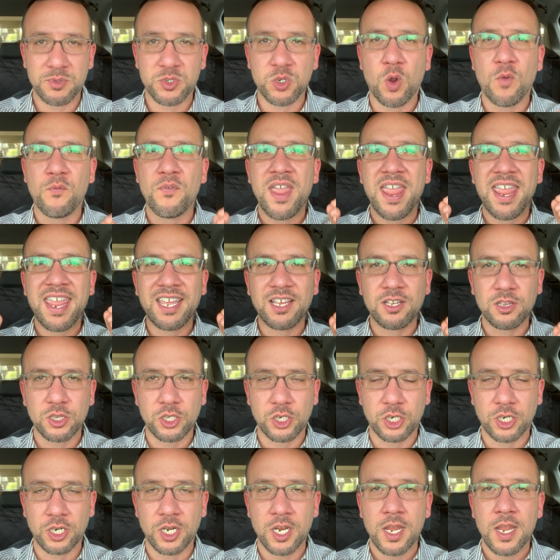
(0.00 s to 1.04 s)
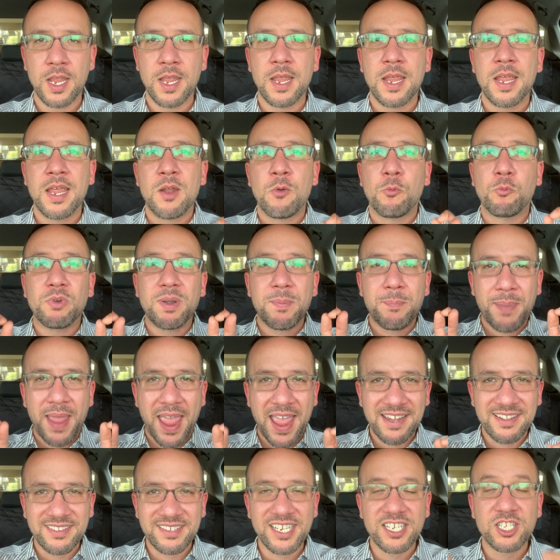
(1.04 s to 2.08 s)
So if Hitler
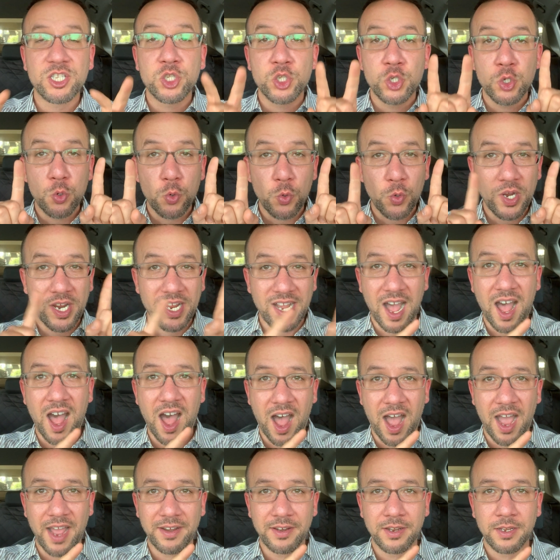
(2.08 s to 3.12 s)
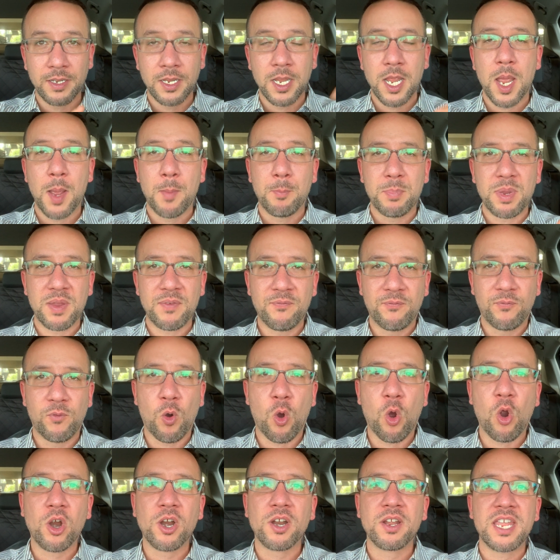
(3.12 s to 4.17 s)
repented to God
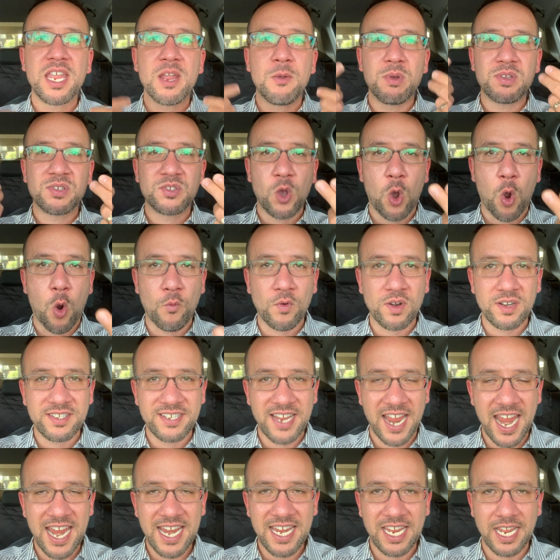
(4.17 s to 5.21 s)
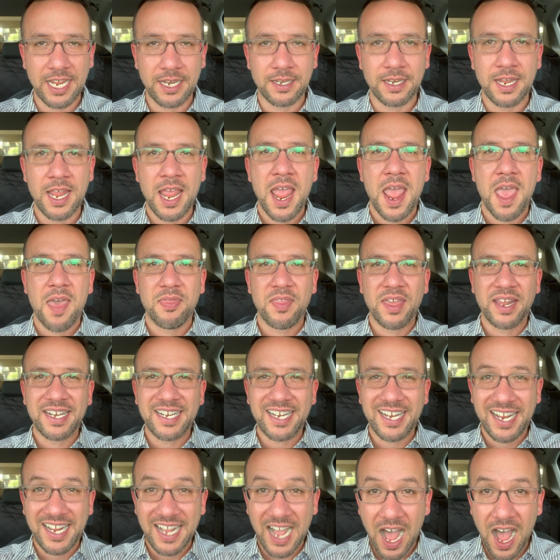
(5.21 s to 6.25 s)
before he was overtaken,
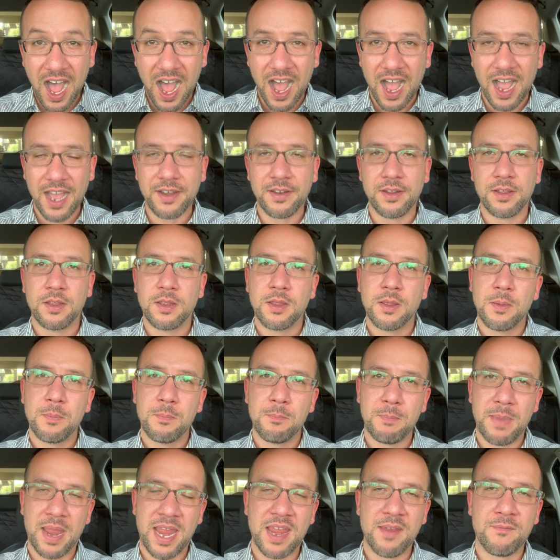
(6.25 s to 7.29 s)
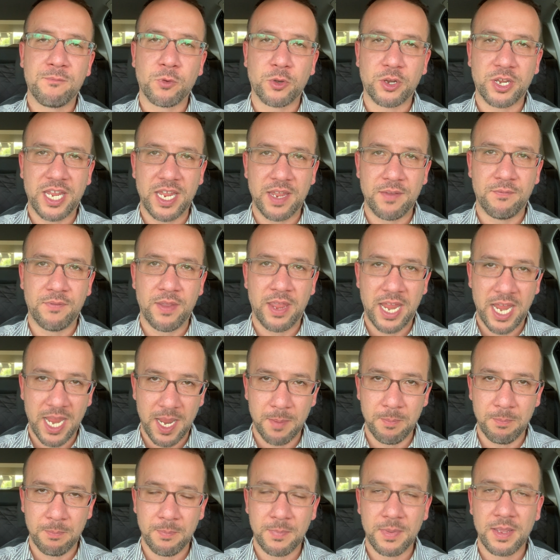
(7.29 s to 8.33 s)
then God may forgive
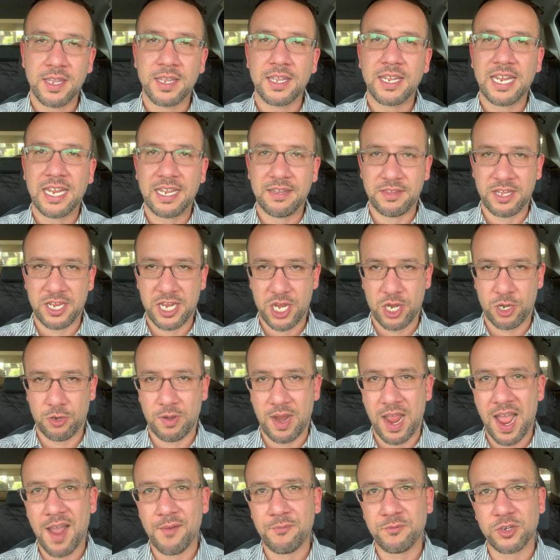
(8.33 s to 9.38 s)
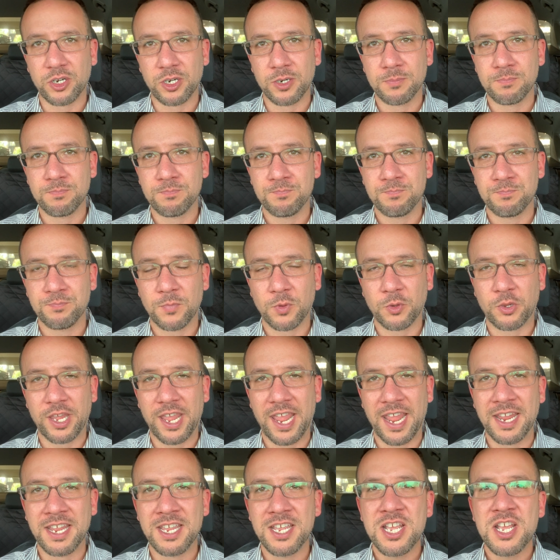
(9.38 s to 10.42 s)
him in the hereafter.
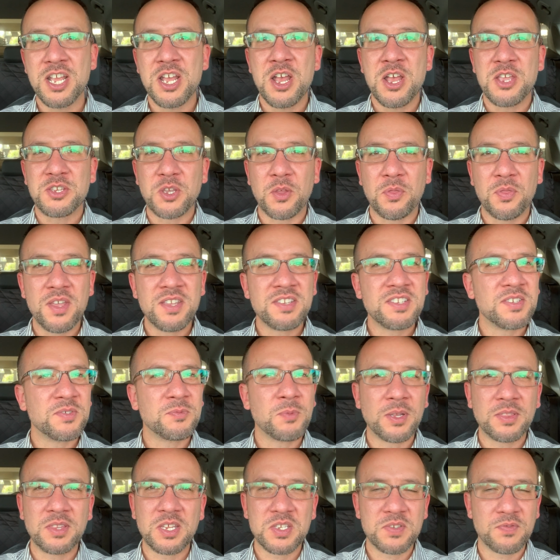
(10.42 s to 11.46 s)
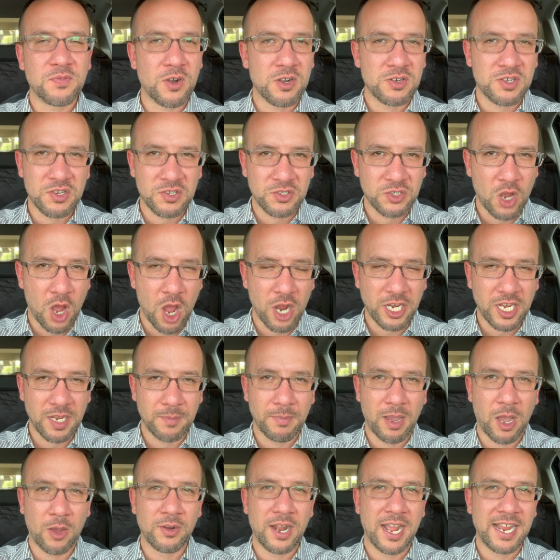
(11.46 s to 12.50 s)
Okay, so this is what this verse is talking
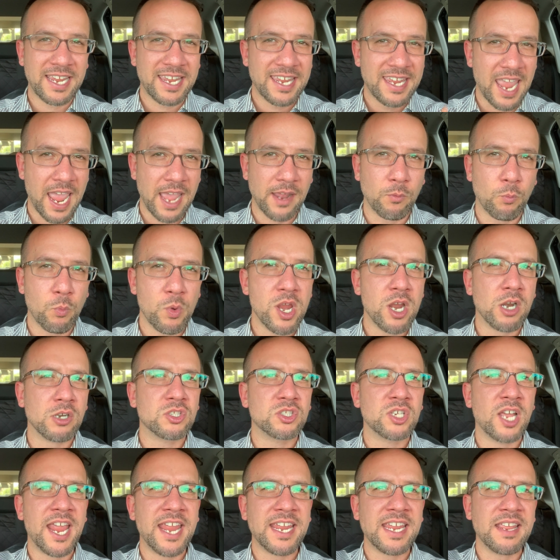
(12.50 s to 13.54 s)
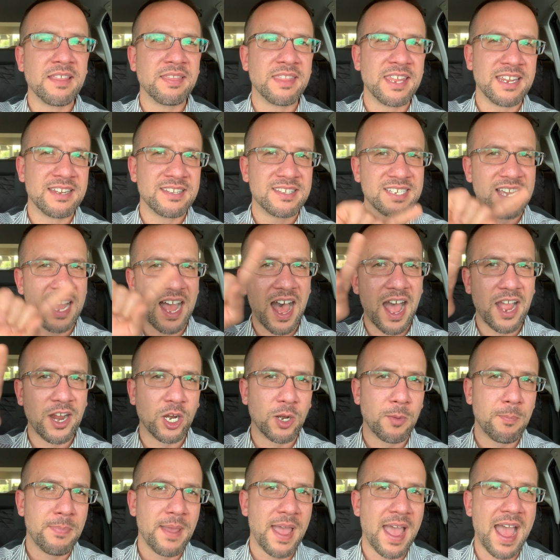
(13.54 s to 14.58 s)
about. Again, we are taking the
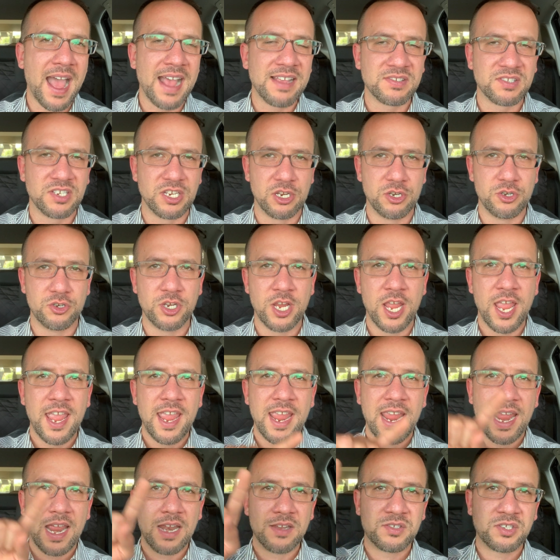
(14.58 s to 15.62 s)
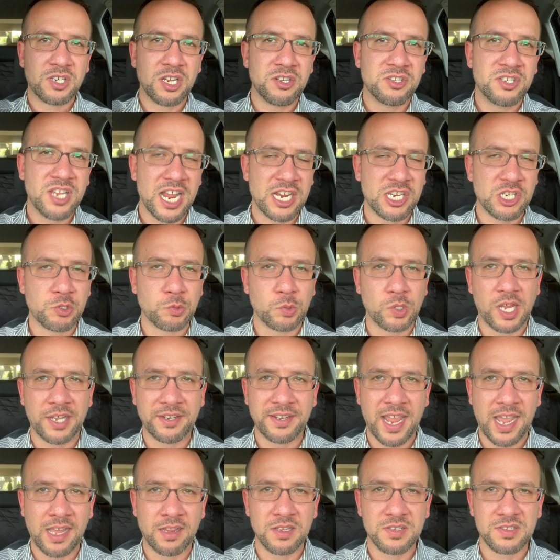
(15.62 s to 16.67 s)
entire passage in its contextual
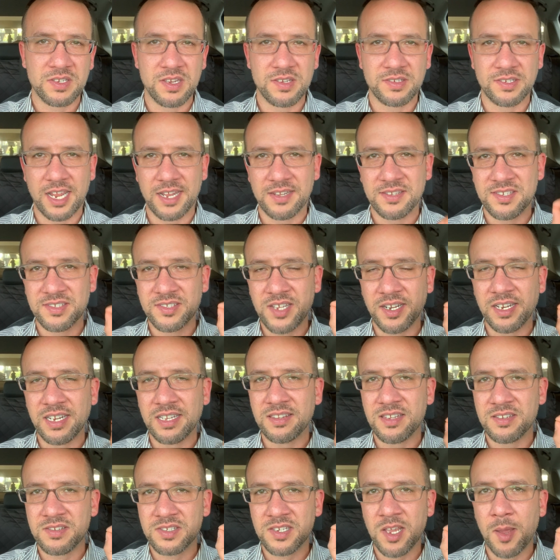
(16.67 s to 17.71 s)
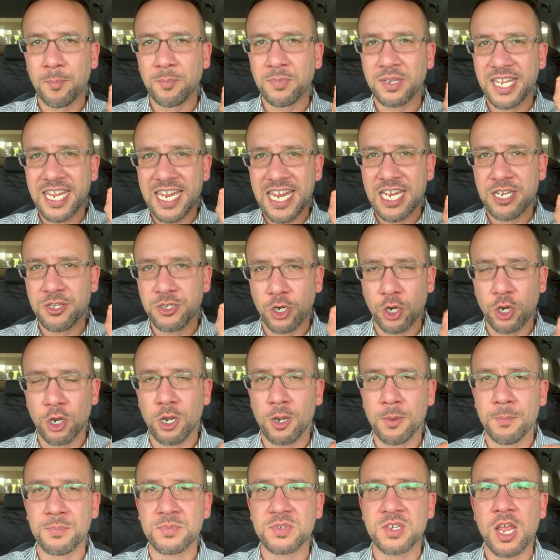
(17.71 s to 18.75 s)
analysis and studied some key
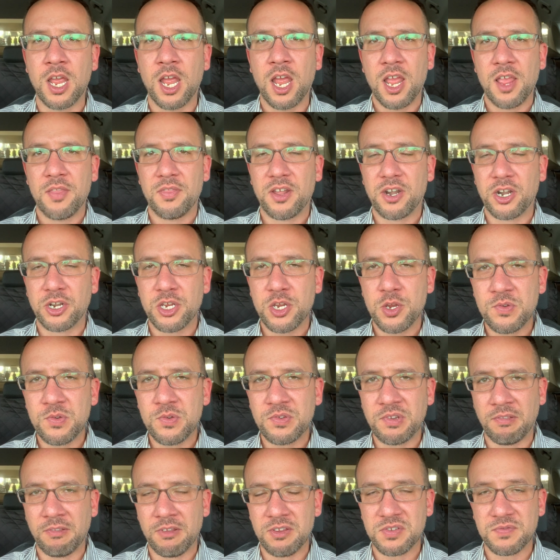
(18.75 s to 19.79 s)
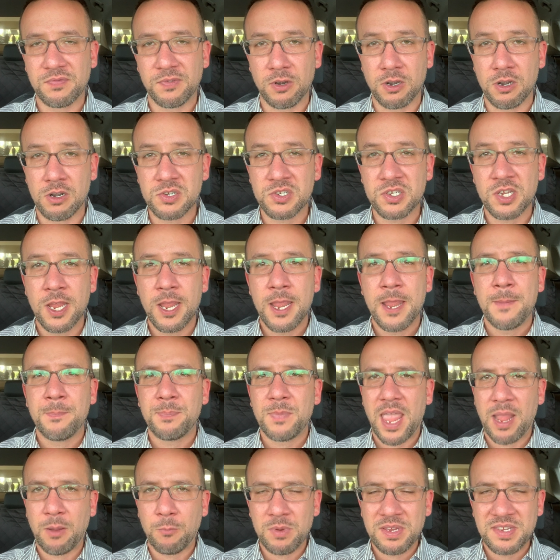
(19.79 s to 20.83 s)
terms that are used in this verse,
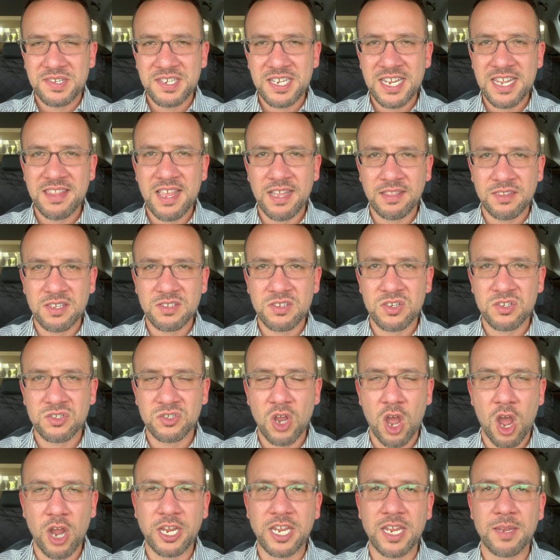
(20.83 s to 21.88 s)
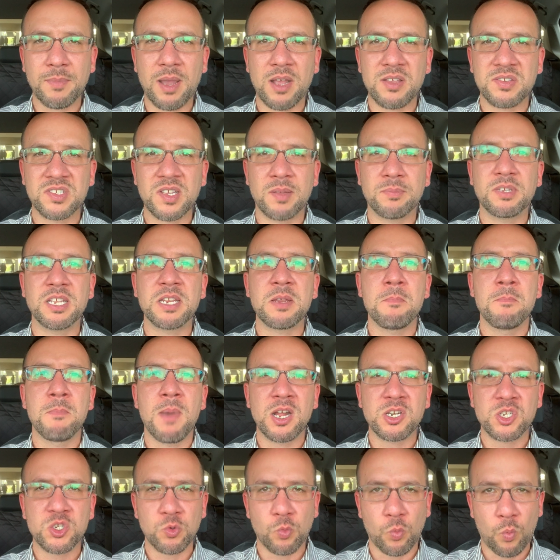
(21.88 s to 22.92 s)
and we see that this is talking about something
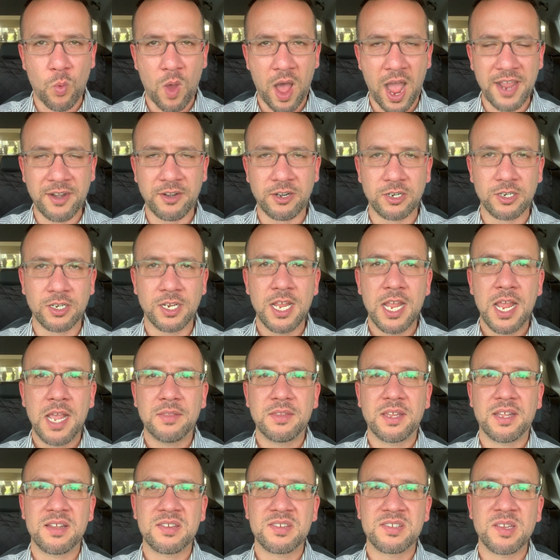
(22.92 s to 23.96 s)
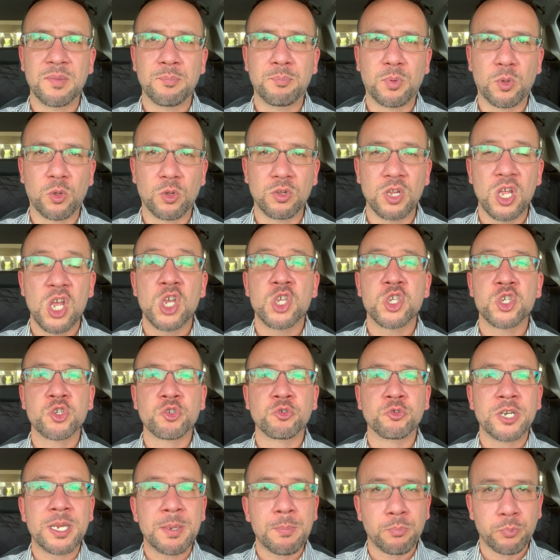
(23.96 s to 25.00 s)
much wider than a simple
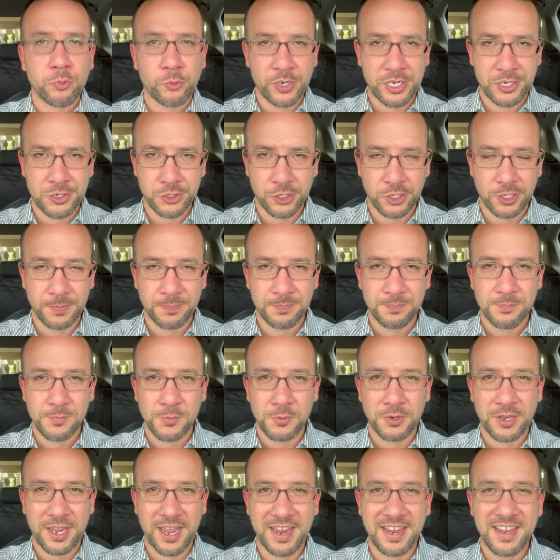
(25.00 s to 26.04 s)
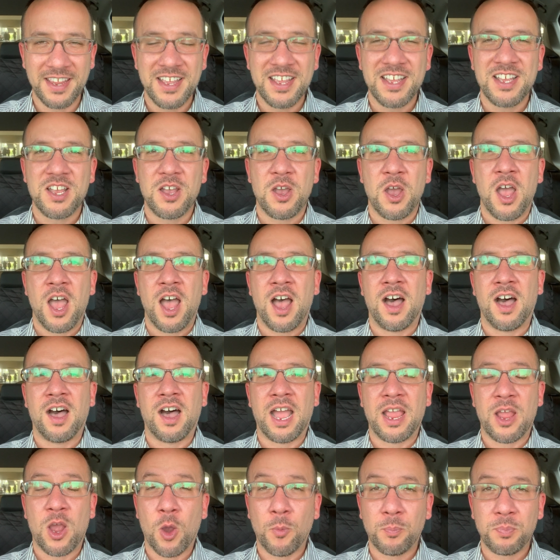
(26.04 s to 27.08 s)
street preacher. Okay,
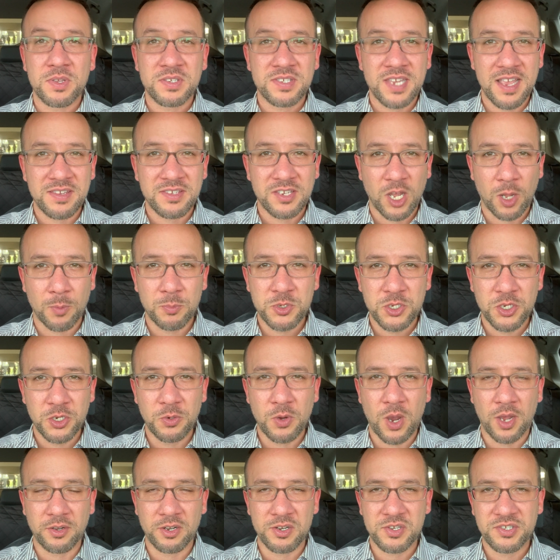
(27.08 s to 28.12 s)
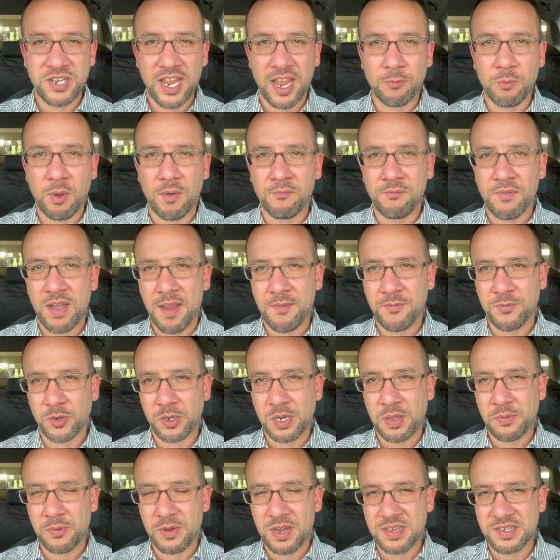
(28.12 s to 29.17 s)
I hope this has helped you understand what
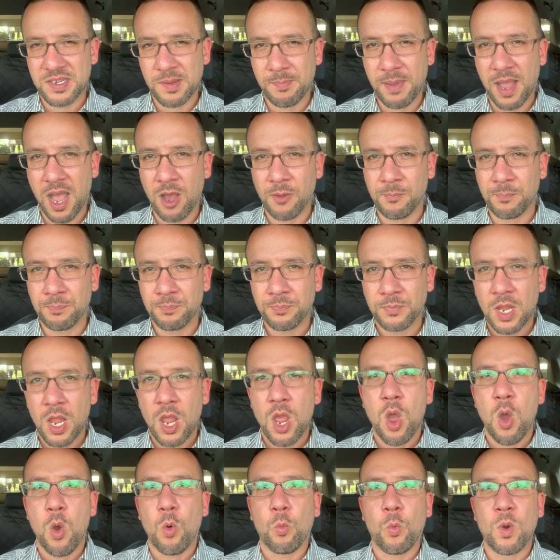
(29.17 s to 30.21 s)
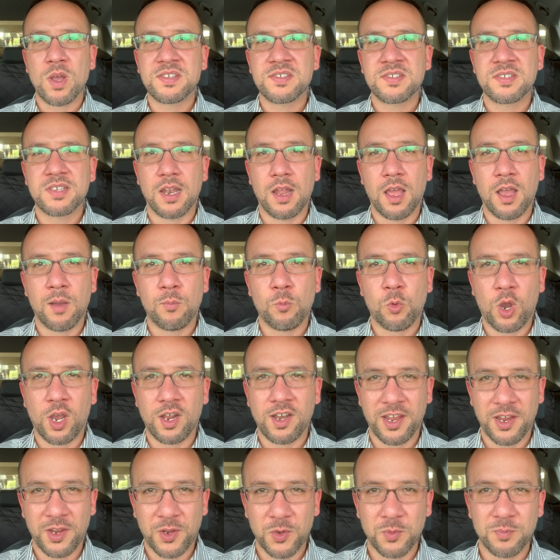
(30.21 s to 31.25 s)
533 is about. Wassalamu
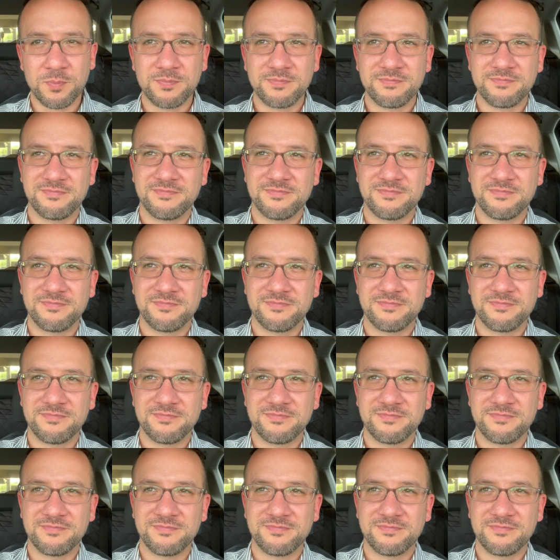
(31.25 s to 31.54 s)
alaikum.